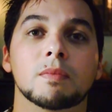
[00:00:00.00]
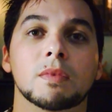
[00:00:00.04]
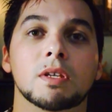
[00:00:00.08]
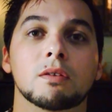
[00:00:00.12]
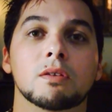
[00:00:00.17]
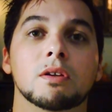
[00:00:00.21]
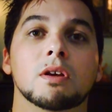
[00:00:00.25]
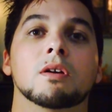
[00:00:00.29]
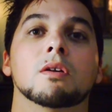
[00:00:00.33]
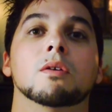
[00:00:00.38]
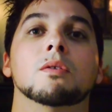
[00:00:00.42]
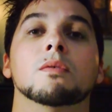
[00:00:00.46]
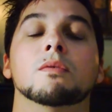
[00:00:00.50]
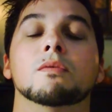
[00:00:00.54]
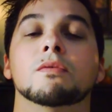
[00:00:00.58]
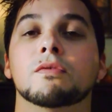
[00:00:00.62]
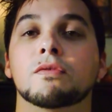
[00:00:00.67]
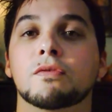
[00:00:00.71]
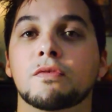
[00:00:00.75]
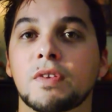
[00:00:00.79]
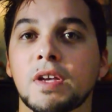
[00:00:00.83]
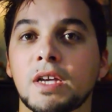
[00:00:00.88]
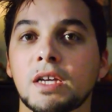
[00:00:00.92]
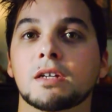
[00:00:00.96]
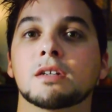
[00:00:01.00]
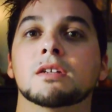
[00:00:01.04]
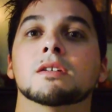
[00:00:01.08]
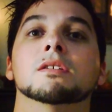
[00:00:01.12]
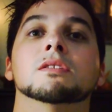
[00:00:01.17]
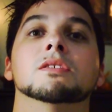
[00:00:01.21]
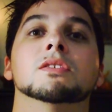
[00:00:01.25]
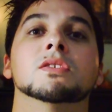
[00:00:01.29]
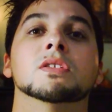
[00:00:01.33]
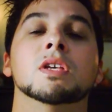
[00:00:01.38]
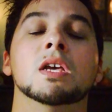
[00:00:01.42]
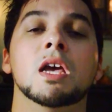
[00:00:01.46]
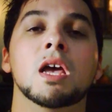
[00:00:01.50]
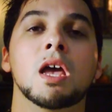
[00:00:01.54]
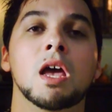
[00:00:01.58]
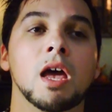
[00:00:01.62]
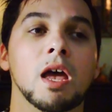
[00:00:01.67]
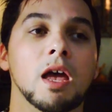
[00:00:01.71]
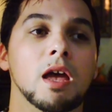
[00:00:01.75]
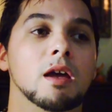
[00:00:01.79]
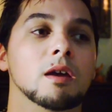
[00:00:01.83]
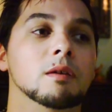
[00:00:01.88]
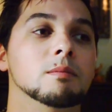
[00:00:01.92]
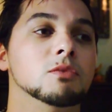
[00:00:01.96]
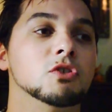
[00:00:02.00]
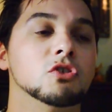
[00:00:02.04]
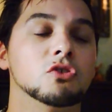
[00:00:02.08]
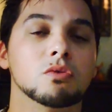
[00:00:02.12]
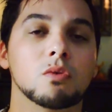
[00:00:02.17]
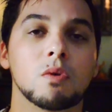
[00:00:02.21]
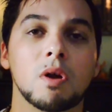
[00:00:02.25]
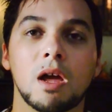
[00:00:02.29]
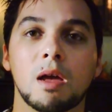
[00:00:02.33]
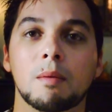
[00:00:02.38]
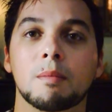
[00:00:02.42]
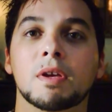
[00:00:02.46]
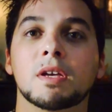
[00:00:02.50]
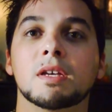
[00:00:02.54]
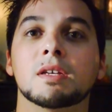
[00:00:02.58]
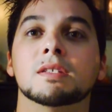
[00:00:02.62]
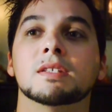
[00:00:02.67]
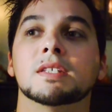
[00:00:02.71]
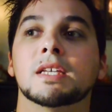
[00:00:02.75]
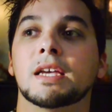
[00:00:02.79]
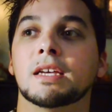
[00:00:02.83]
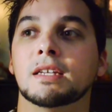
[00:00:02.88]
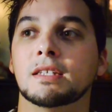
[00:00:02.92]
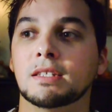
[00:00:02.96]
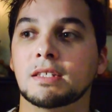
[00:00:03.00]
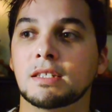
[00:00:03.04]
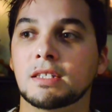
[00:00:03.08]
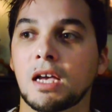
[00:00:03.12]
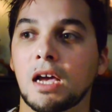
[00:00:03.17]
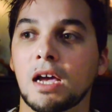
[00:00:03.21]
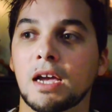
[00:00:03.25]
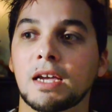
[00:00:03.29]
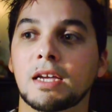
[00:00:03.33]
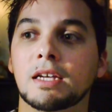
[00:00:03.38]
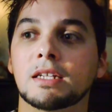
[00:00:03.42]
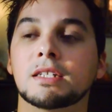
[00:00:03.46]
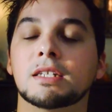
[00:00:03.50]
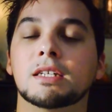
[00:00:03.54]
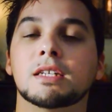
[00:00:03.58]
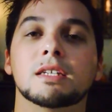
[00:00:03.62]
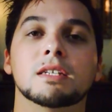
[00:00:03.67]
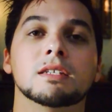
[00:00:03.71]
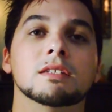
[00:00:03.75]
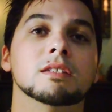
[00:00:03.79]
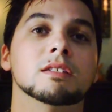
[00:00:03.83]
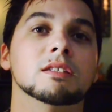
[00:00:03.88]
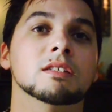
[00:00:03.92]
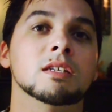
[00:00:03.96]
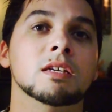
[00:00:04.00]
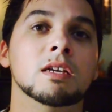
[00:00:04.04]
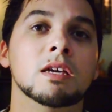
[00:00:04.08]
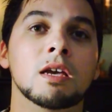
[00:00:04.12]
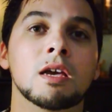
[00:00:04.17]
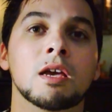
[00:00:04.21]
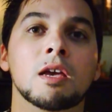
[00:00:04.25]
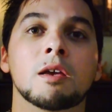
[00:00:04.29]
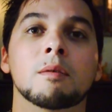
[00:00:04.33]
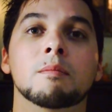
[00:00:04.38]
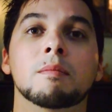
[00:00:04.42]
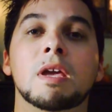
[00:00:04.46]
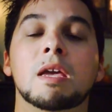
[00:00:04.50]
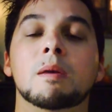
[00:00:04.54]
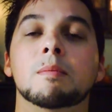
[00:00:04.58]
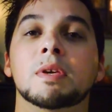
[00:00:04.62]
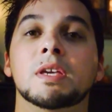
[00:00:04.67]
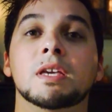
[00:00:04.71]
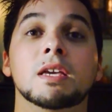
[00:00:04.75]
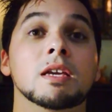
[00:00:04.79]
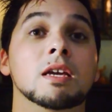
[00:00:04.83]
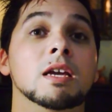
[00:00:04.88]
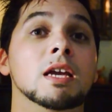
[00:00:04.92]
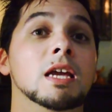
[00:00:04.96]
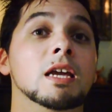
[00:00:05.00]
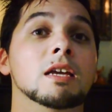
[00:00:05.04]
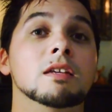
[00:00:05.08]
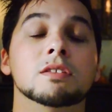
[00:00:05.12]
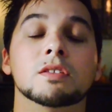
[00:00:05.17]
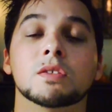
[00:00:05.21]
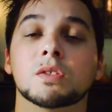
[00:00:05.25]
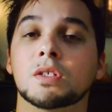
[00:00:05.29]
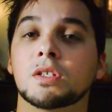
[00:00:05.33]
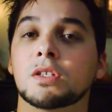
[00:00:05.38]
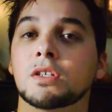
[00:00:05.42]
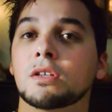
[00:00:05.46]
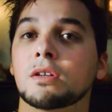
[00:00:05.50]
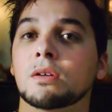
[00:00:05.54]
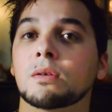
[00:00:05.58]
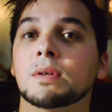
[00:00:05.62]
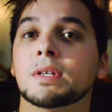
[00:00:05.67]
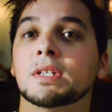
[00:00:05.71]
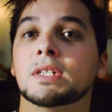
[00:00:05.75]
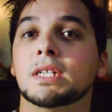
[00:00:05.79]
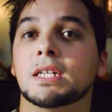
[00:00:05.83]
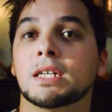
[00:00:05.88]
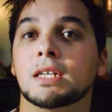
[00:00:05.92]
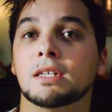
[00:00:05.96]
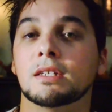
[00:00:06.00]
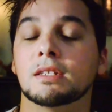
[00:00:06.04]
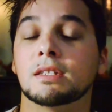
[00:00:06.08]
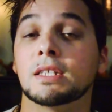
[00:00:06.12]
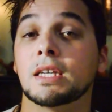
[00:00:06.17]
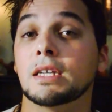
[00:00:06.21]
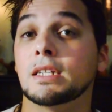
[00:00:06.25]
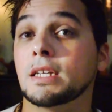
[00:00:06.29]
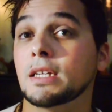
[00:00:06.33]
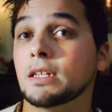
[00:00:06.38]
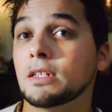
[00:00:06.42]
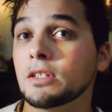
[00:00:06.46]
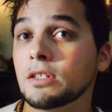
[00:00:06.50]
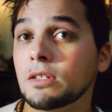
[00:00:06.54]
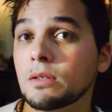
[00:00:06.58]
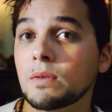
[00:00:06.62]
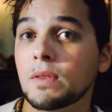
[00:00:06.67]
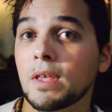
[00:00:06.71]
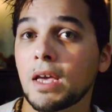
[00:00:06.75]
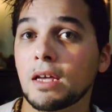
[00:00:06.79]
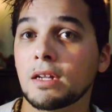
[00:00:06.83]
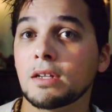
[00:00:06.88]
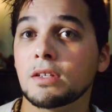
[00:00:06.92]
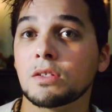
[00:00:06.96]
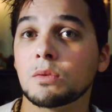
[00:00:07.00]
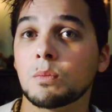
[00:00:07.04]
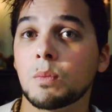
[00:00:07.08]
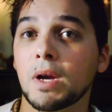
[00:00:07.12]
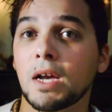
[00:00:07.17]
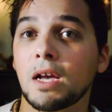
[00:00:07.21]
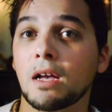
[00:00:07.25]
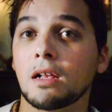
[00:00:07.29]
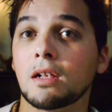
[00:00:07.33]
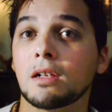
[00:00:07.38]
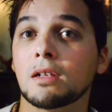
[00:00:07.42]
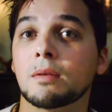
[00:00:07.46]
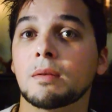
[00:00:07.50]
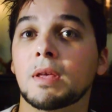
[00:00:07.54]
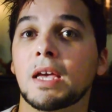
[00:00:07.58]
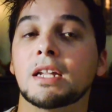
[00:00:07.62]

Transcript: You know, fears, uh, traumas, anxieties, maybe insecurities. It can do that as well.